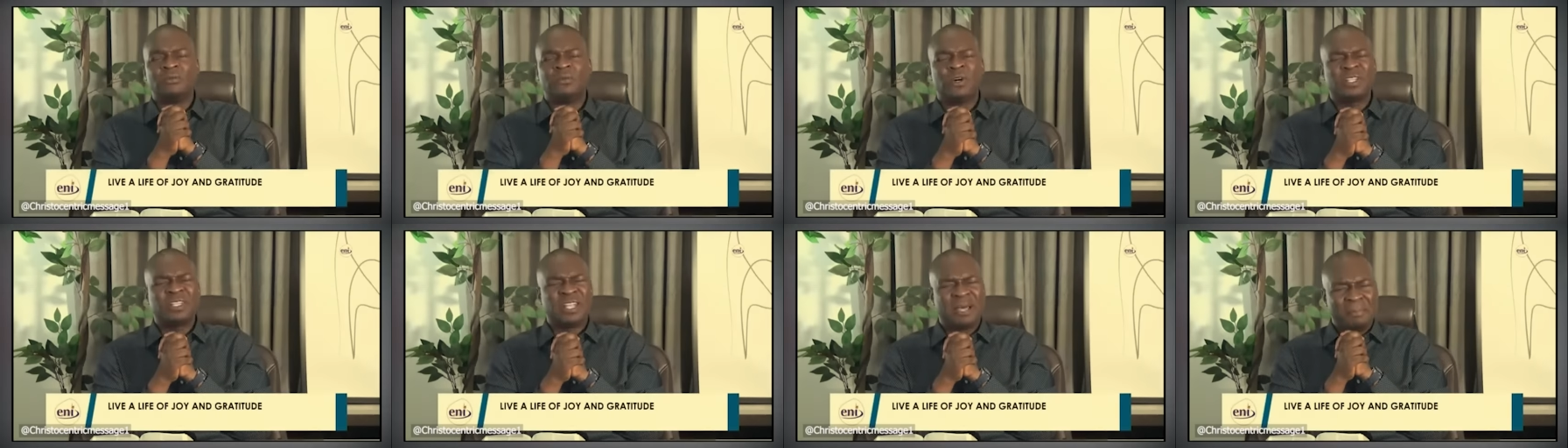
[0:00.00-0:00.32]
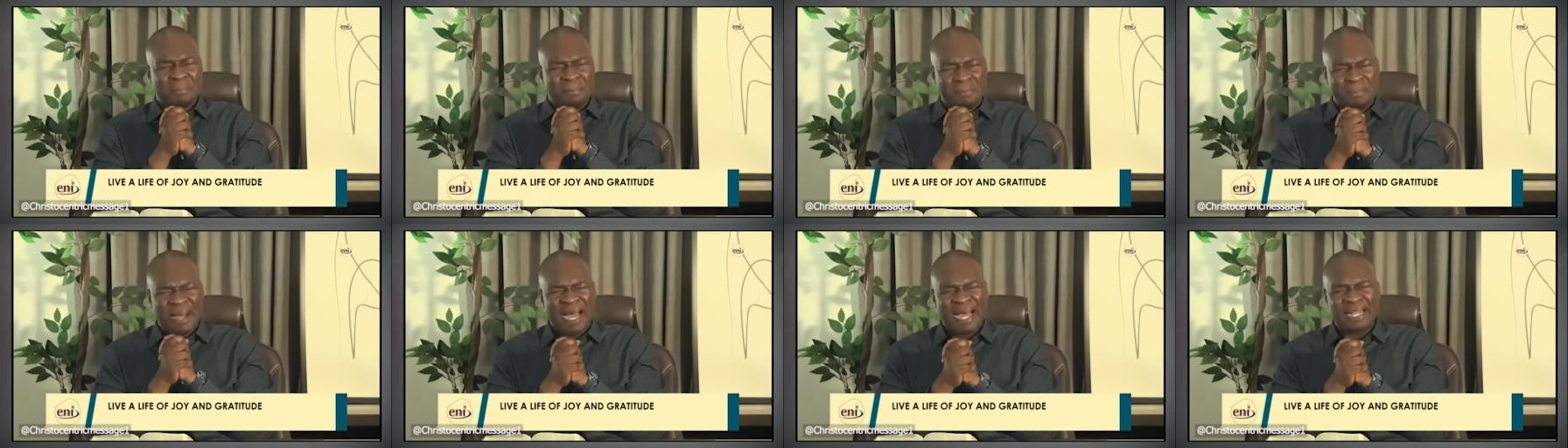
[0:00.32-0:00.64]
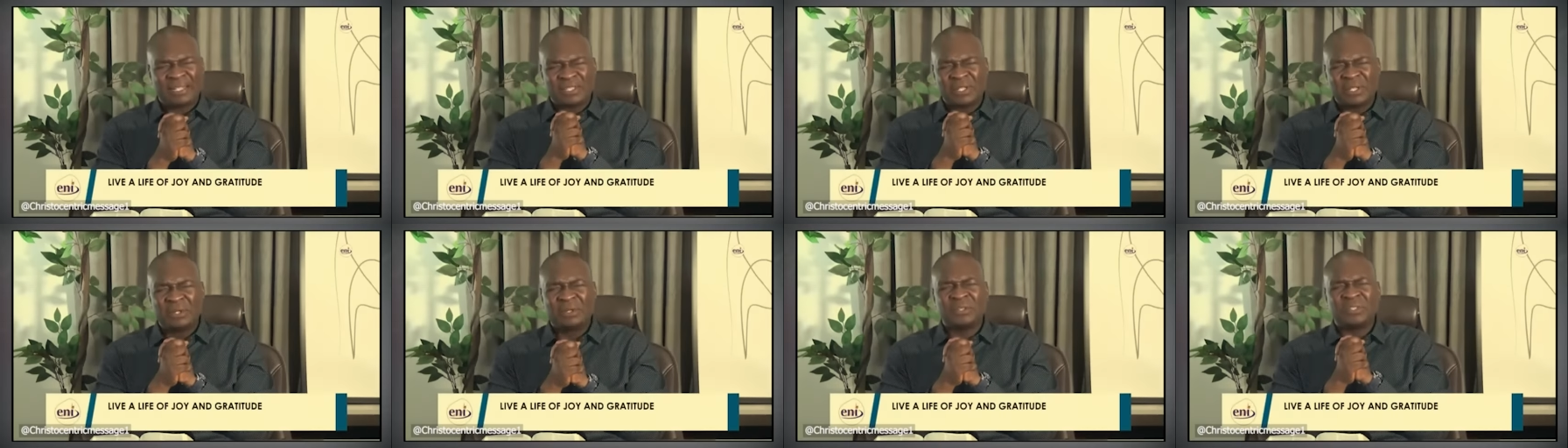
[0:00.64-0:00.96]
for the
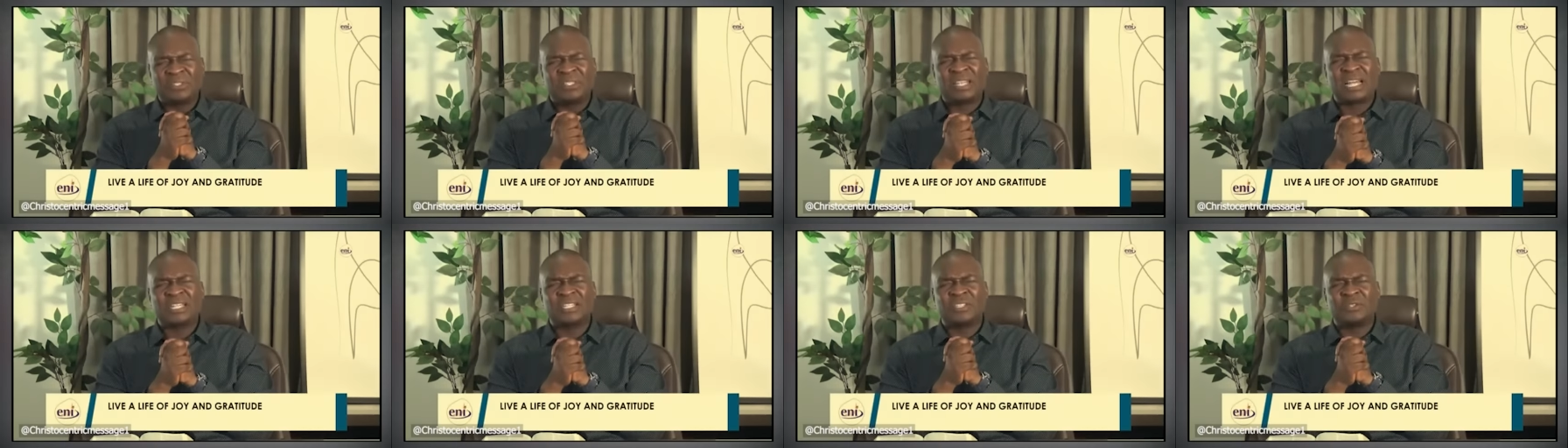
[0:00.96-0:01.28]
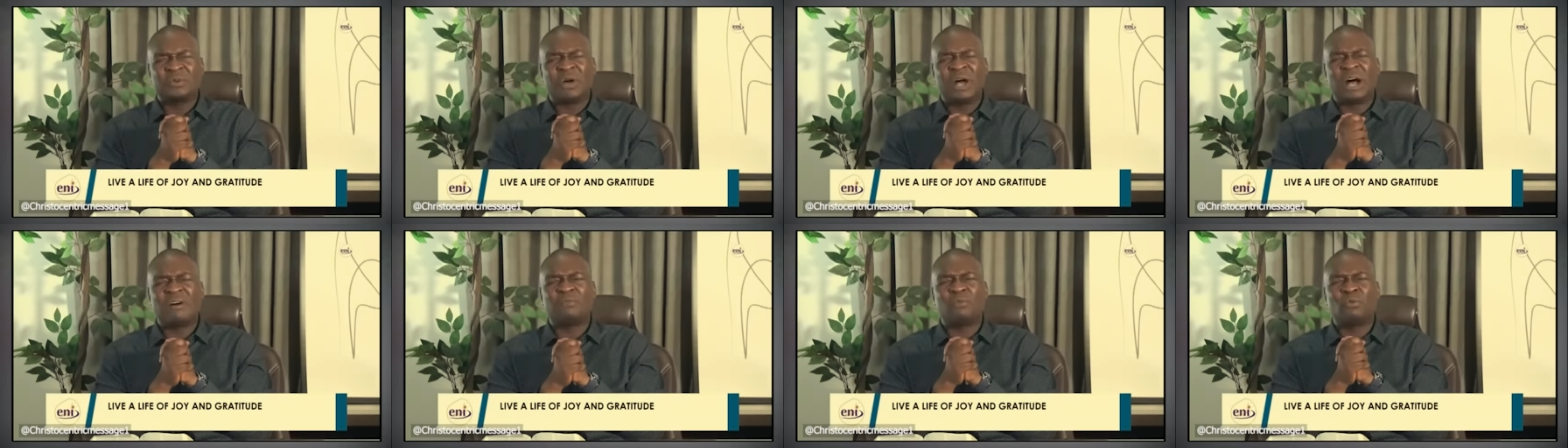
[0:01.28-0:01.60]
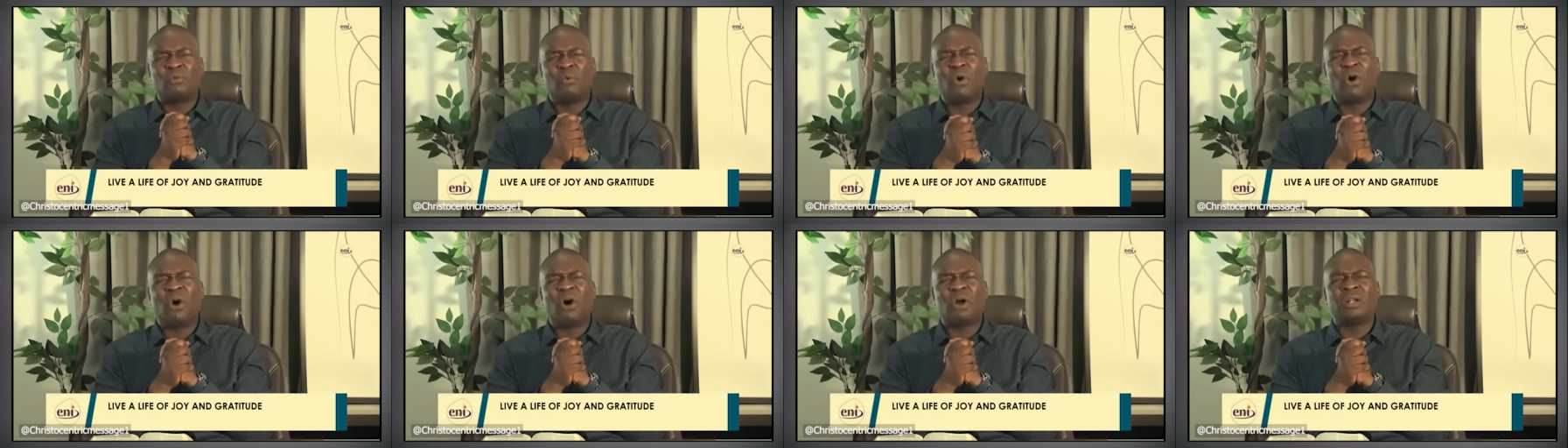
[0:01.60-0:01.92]
battles that you have
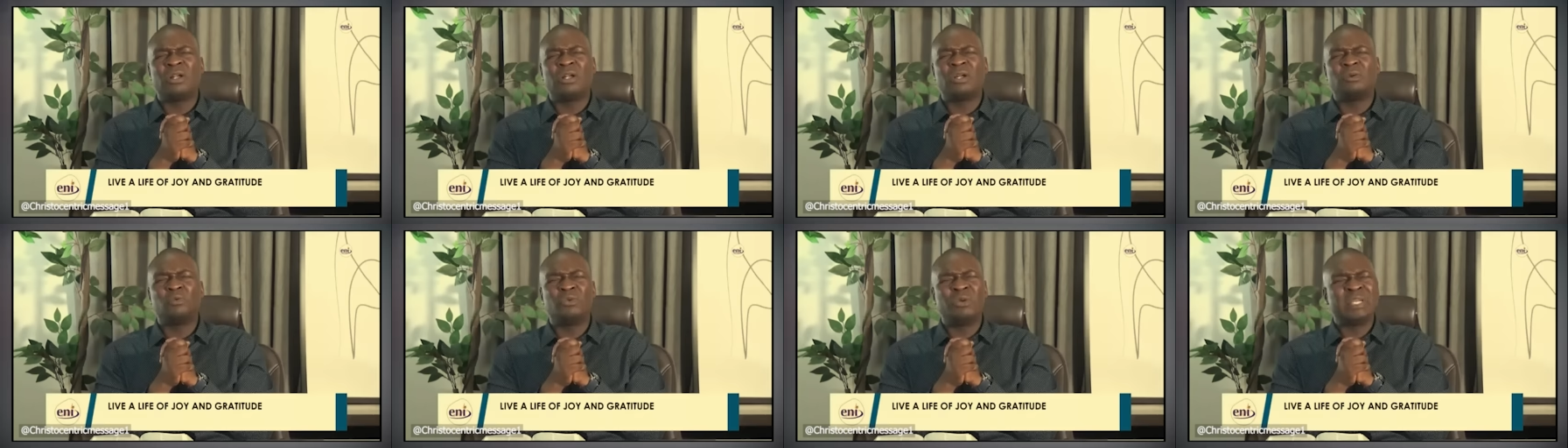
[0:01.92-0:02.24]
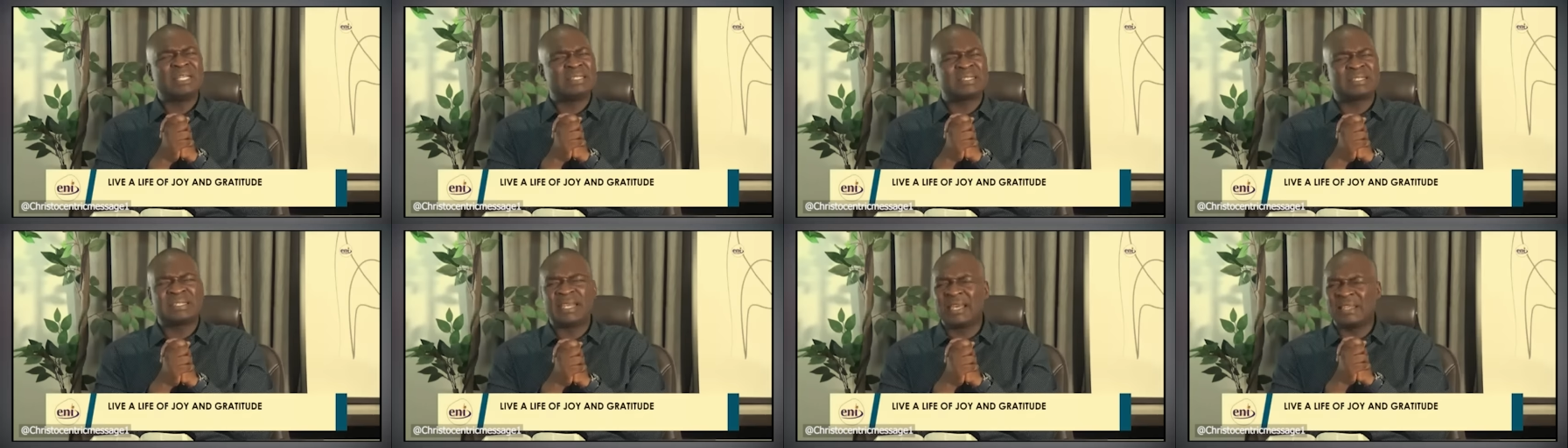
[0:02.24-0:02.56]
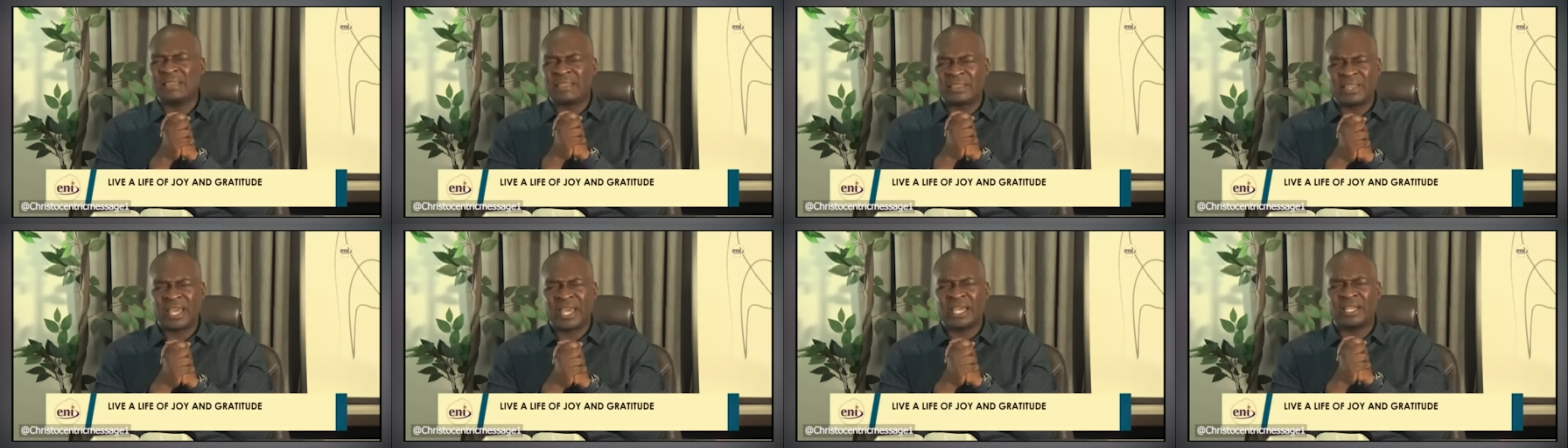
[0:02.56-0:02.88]
won, we
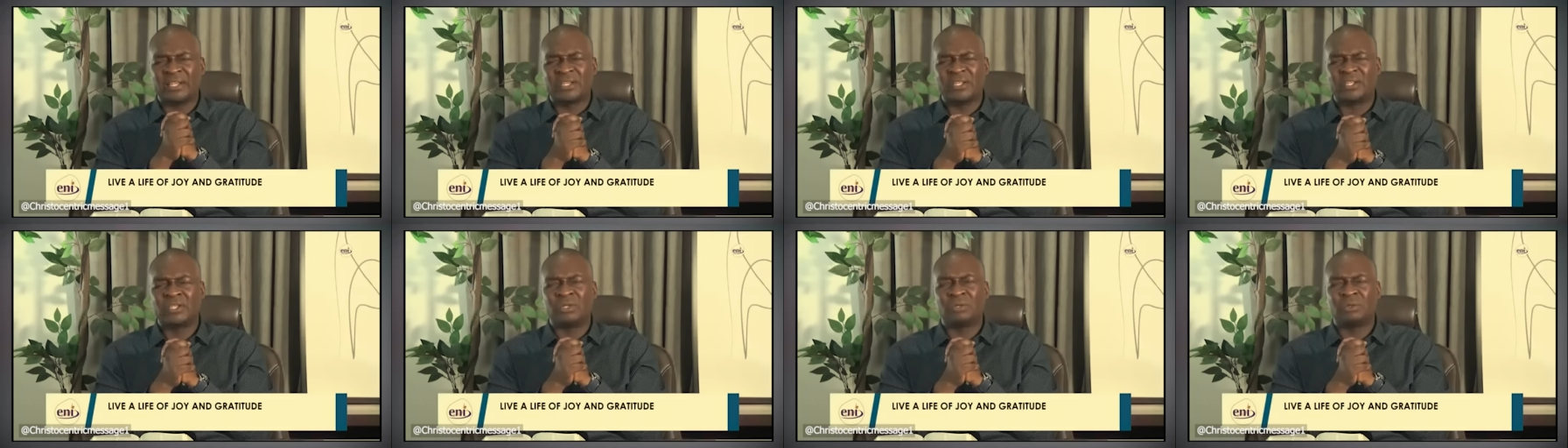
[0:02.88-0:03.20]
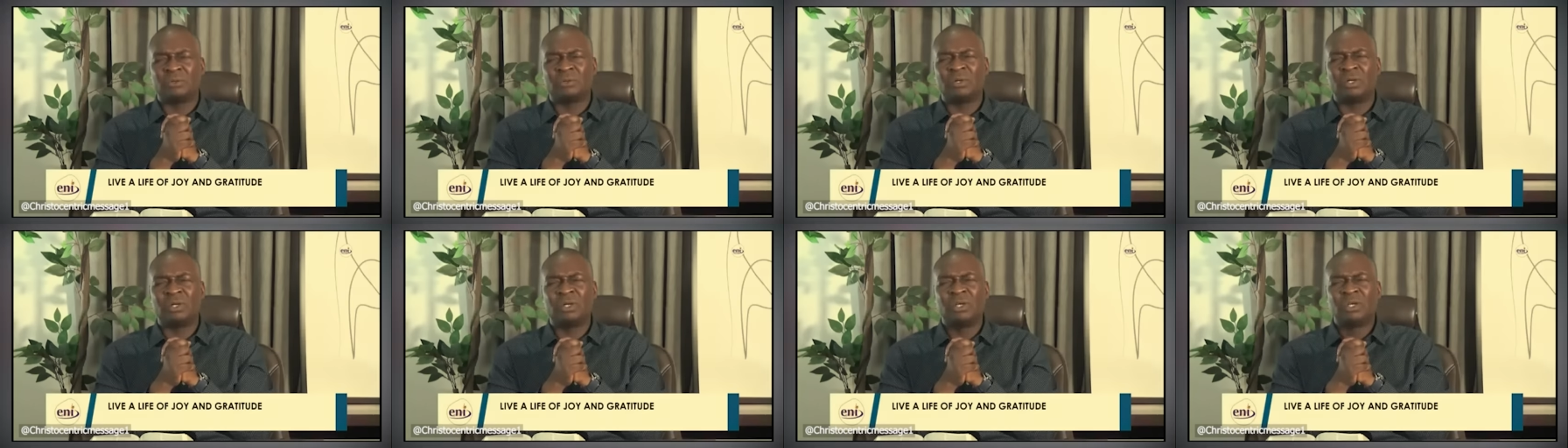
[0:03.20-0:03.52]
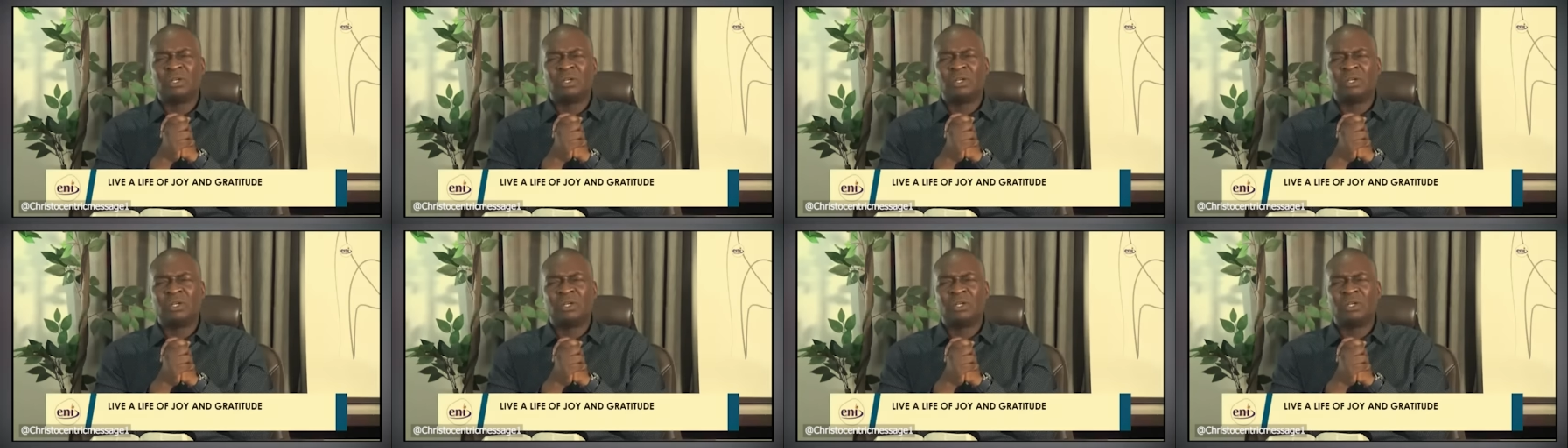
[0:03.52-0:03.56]
say thank you.